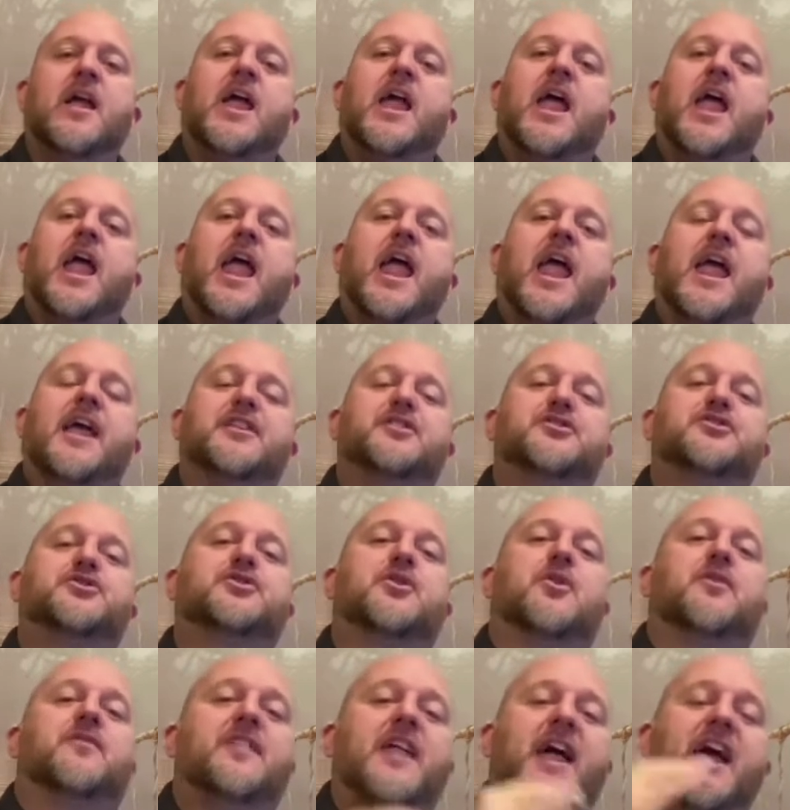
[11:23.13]
And
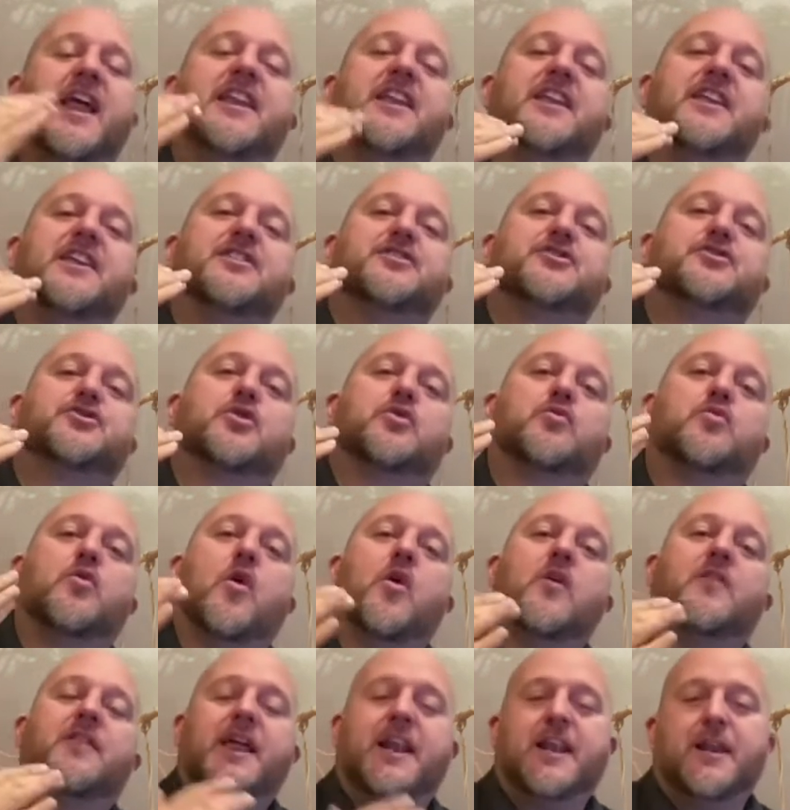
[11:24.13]
so that is the
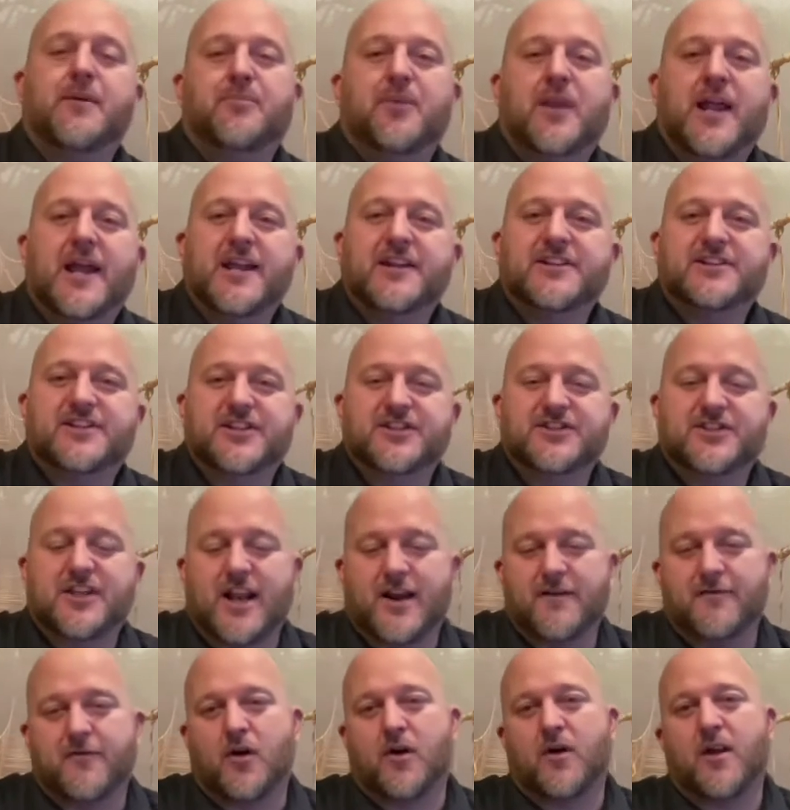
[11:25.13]
role that he plays inside
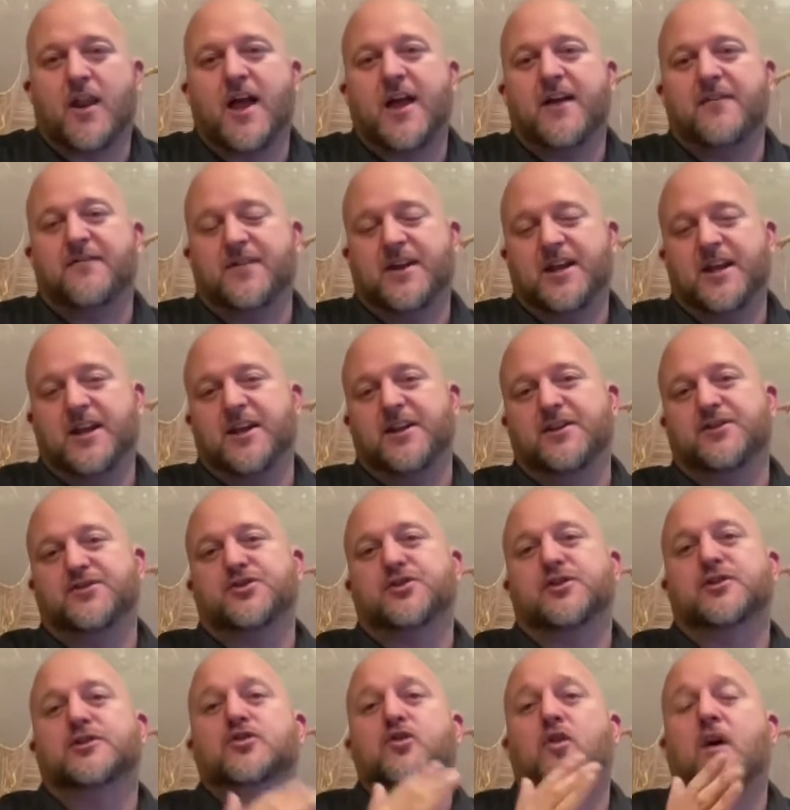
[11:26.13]
of our life. He is
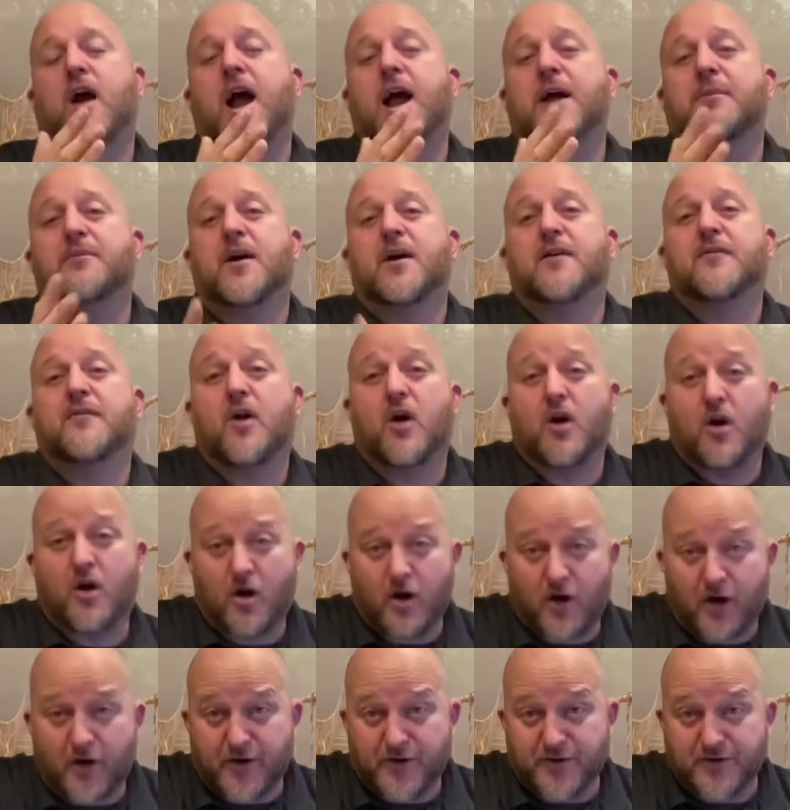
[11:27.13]
the scribe of our
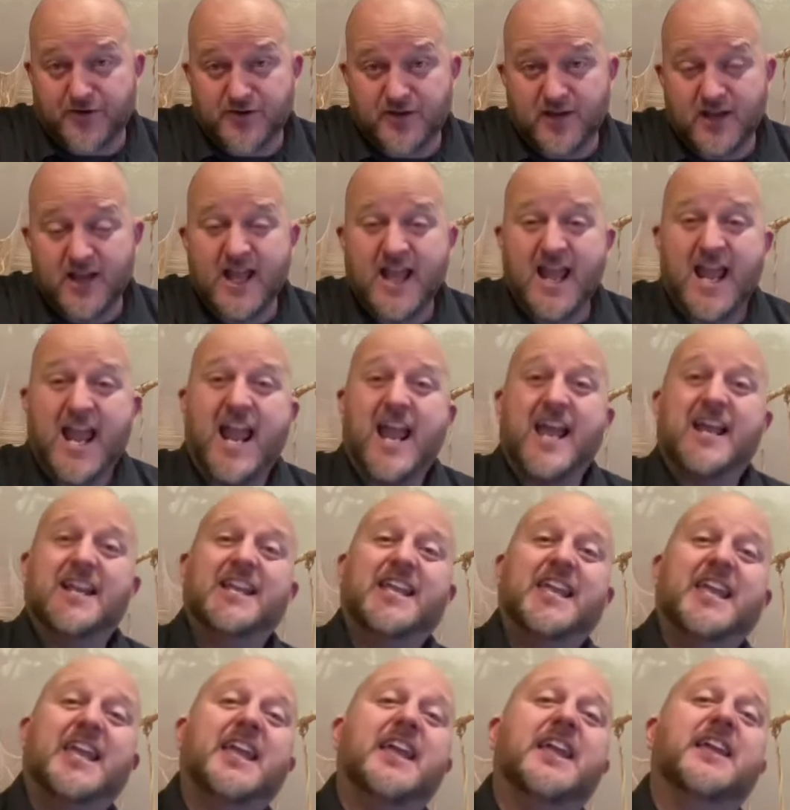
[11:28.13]
heart. And
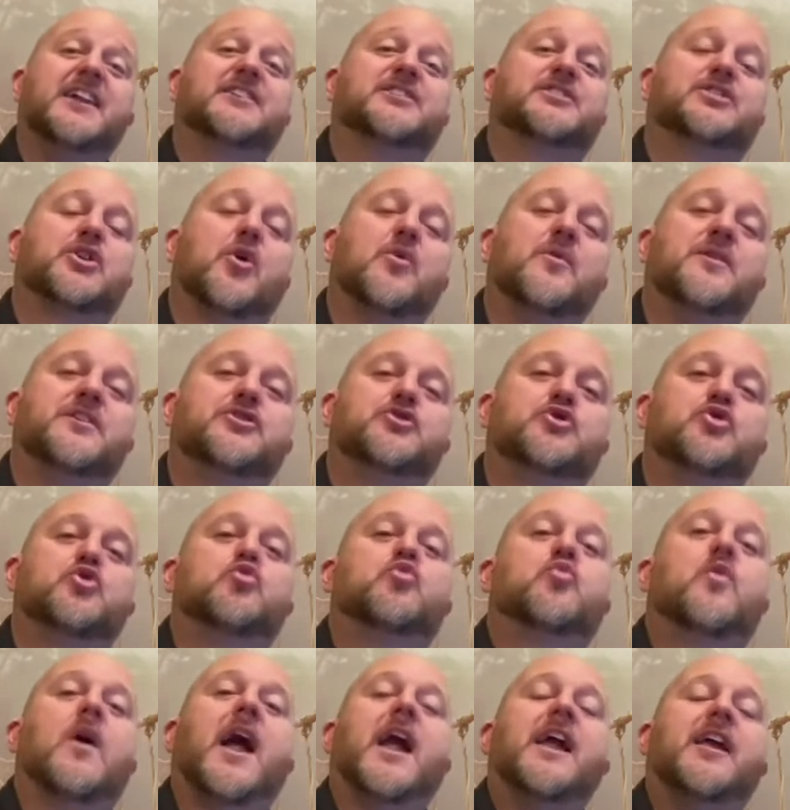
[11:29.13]
he is going to
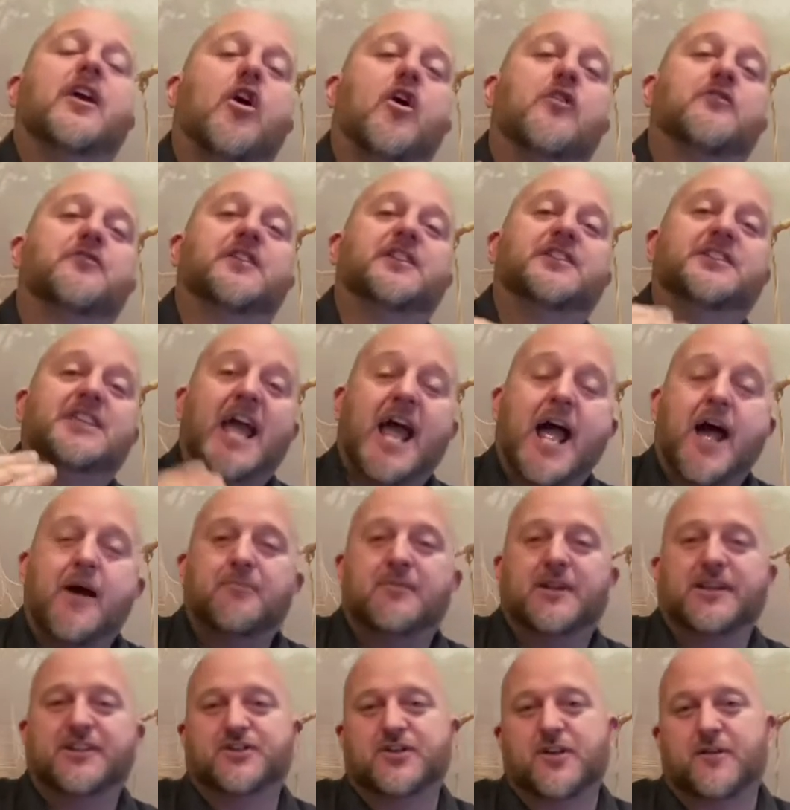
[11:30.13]
write on the
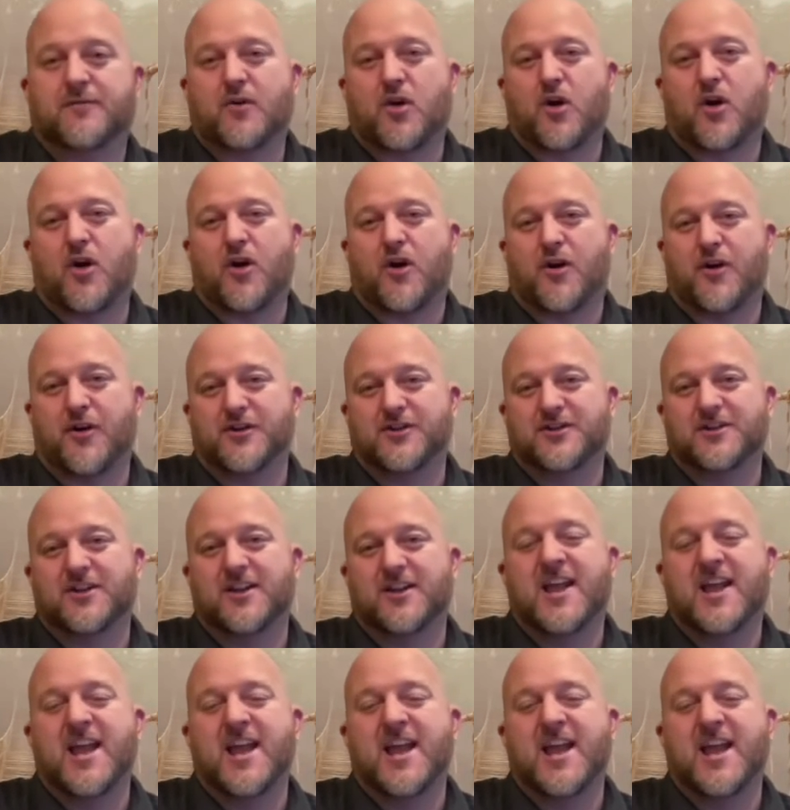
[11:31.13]
tablets of our heart.